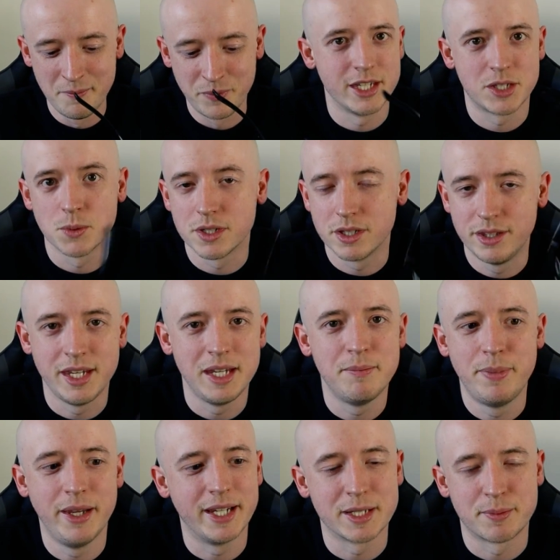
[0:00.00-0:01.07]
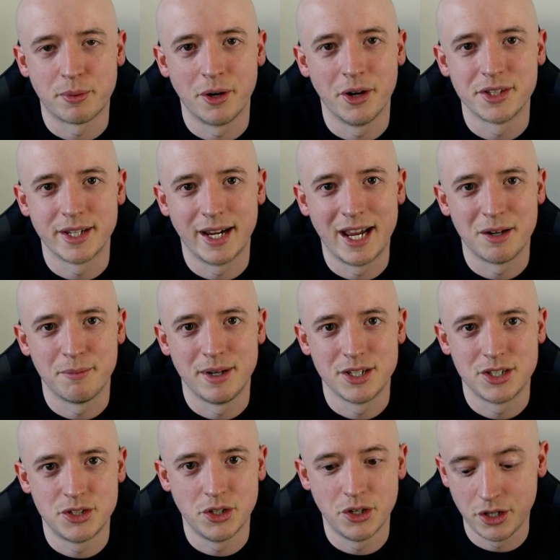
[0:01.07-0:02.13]
this was the biggest product I had on my
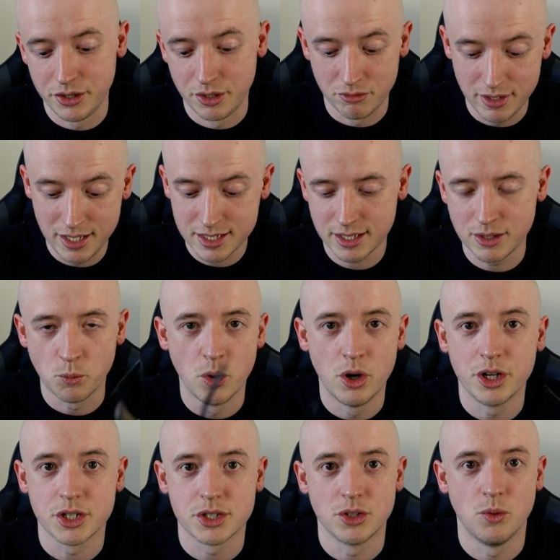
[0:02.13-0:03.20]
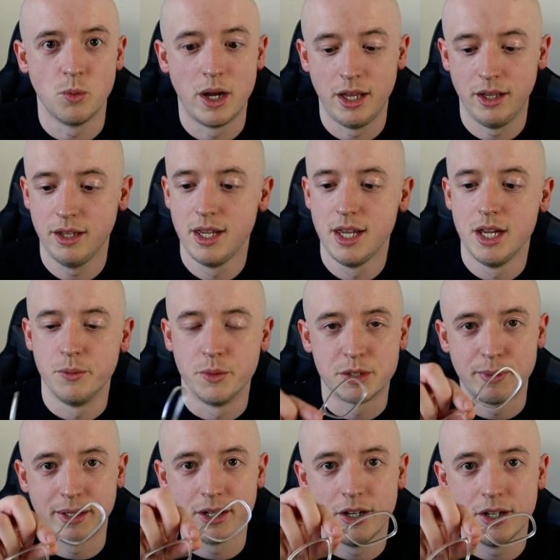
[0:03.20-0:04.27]
store, and the reason it worked so well was
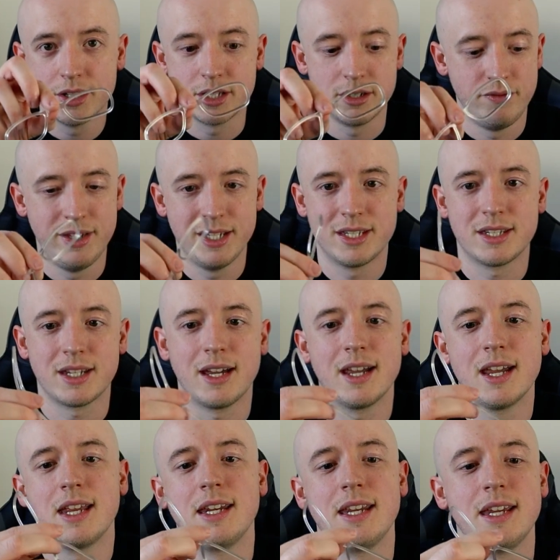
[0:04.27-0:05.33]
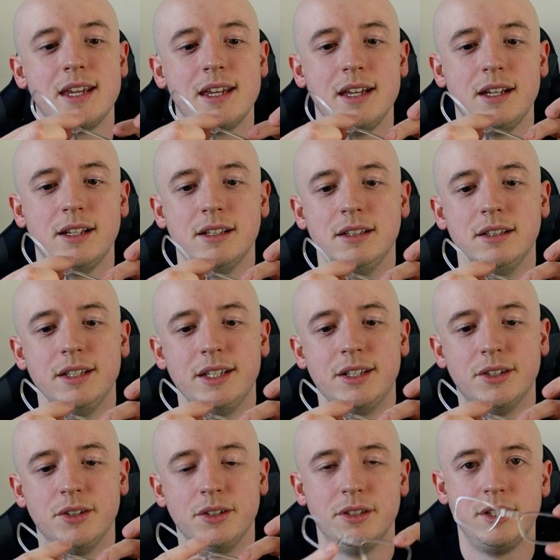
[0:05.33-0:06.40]
because of this tiny
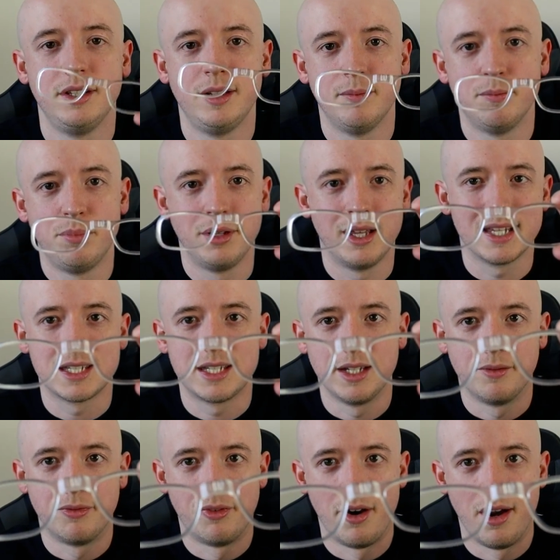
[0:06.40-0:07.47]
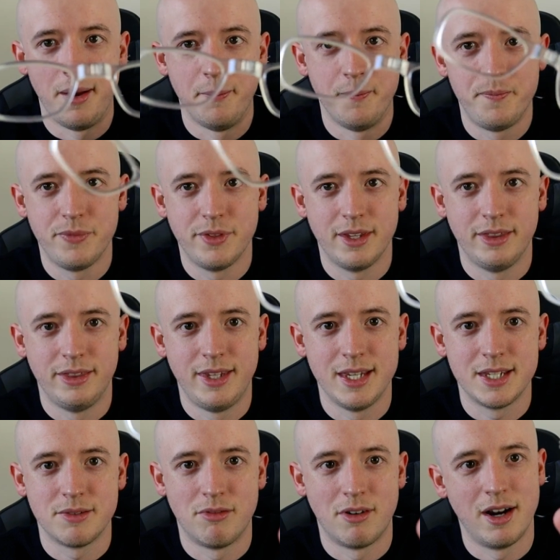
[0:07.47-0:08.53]
little plastic frame,
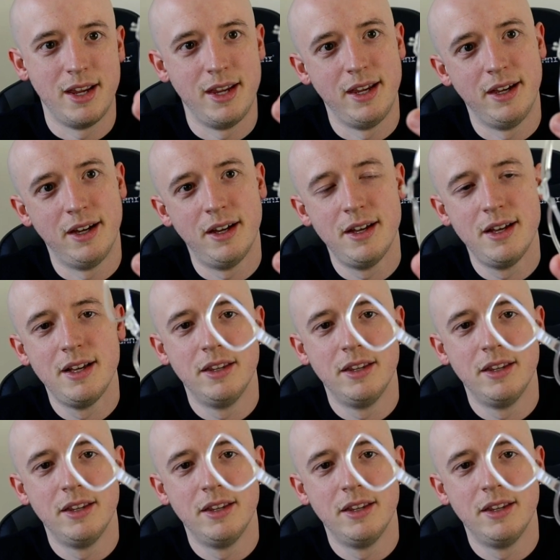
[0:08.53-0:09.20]
this right here.